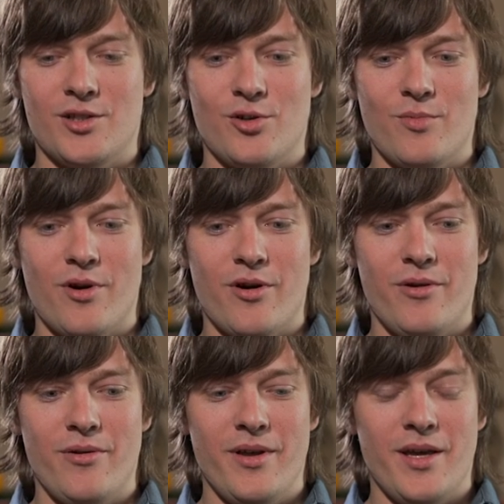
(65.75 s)

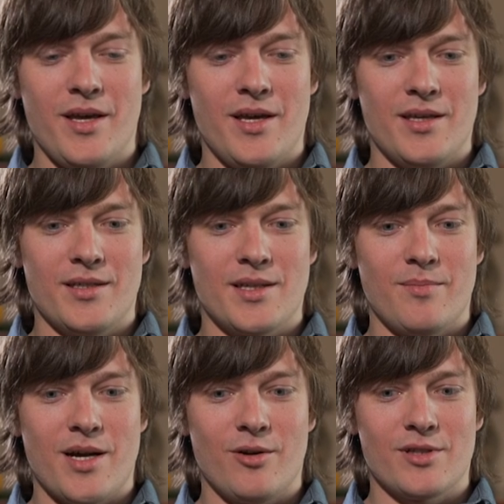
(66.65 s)
tomorrow is
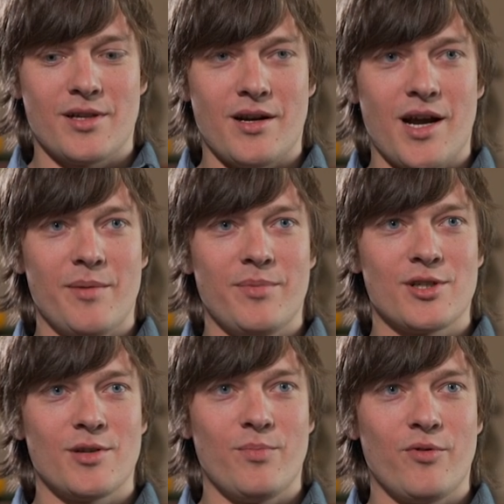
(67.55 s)
about a
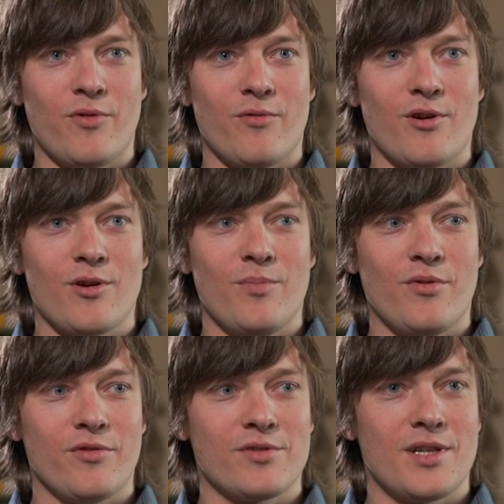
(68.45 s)
hybrid proof-of-work,
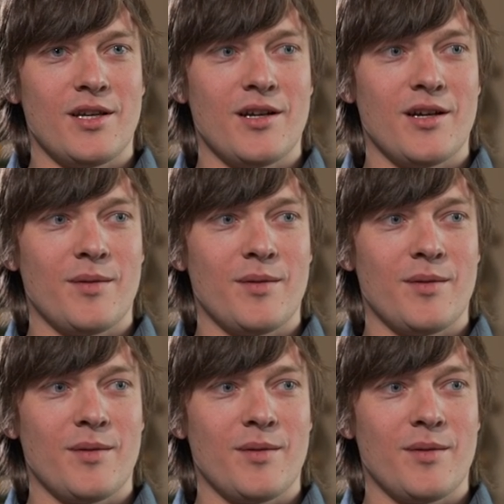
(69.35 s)
proof-of-stake